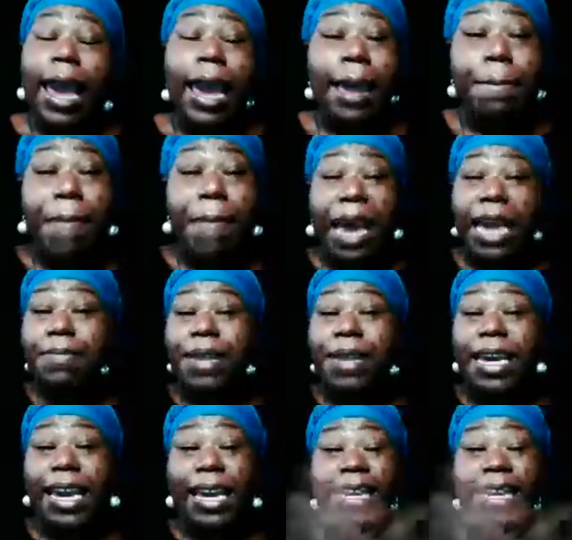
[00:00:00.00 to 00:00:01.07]
And
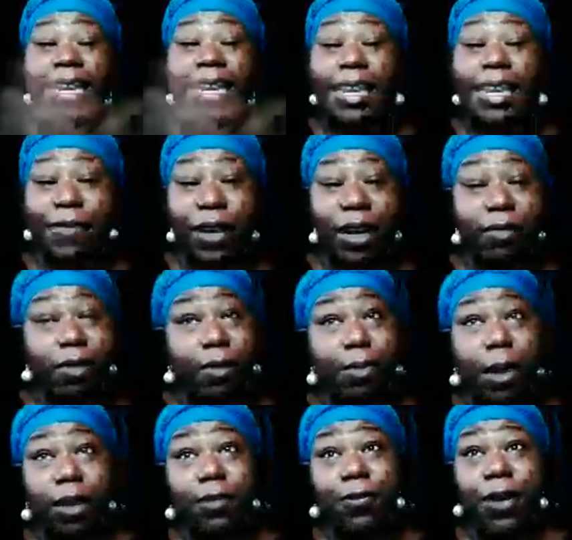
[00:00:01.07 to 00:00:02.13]
maybe in your leaving of the
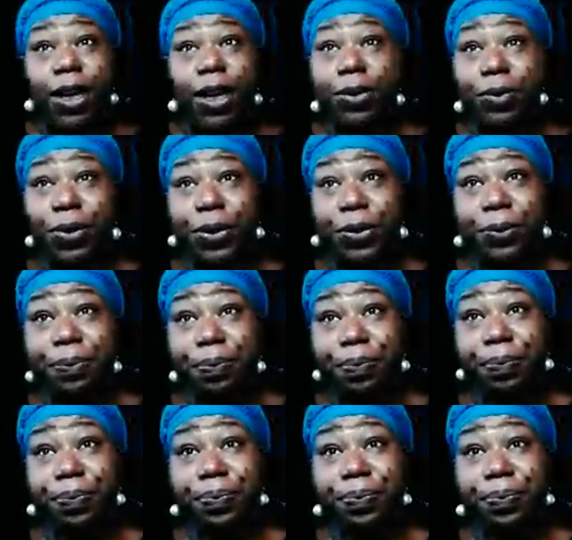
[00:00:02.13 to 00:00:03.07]
motherfucking room,